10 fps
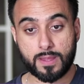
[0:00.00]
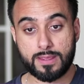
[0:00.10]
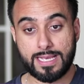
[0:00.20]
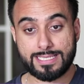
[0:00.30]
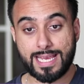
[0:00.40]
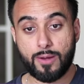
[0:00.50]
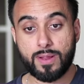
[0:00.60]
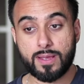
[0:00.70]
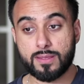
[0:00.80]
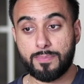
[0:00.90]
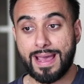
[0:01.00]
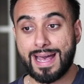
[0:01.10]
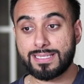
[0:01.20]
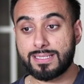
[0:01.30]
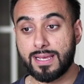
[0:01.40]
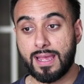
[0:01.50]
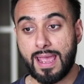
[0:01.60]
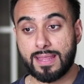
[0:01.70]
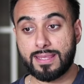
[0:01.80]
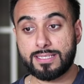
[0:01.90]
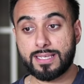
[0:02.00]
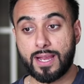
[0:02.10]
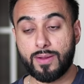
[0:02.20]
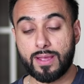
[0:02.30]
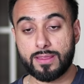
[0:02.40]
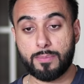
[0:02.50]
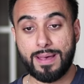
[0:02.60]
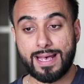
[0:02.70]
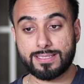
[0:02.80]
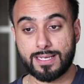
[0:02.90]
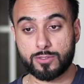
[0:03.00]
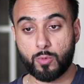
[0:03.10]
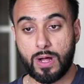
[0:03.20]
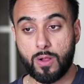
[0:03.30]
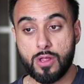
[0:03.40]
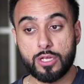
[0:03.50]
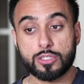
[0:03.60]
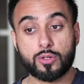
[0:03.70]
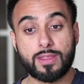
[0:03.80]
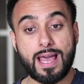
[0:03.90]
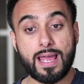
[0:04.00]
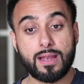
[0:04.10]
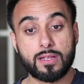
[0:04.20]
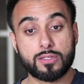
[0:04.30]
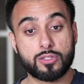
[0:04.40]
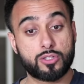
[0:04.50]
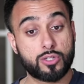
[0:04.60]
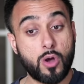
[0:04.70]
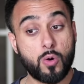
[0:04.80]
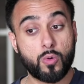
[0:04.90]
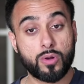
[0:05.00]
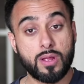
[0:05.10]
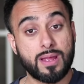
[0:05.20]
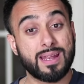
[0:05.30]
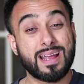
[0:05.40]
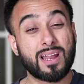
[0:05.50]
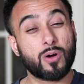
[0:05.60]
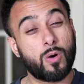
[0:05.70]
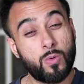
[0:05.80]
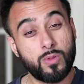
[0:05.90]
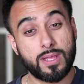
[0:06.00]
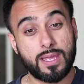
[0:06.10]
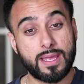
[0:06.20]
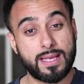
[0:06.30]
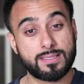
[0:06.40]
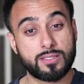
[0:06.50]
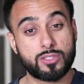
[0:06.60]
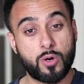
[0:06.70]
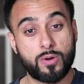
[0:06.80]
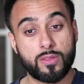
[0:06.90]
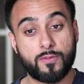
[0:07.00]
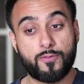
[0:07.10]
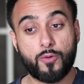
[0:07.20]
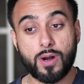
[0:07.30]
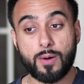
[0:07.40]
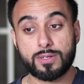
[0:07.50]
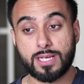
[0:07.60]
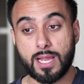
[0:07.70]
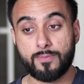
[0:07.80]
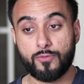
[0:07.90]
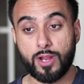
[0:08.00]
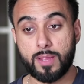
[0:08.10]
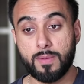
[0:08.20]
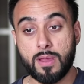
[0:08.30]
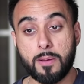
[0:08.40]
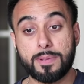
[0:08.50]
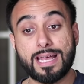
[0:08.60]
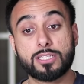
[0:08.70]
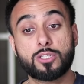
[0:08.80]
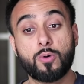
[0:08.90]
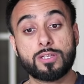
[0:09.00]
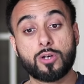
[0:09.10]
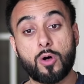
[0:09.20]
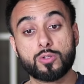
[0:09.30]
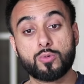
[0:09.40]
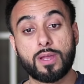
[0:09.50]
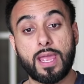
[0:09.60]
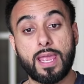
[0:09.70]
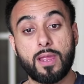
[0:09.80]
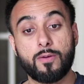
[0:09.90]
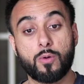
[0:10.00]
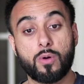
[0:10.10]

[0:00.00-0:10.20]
this area in the past and this area in the past as well. So that zone not only is a zone in the 4-hour time frame, but that zone is also a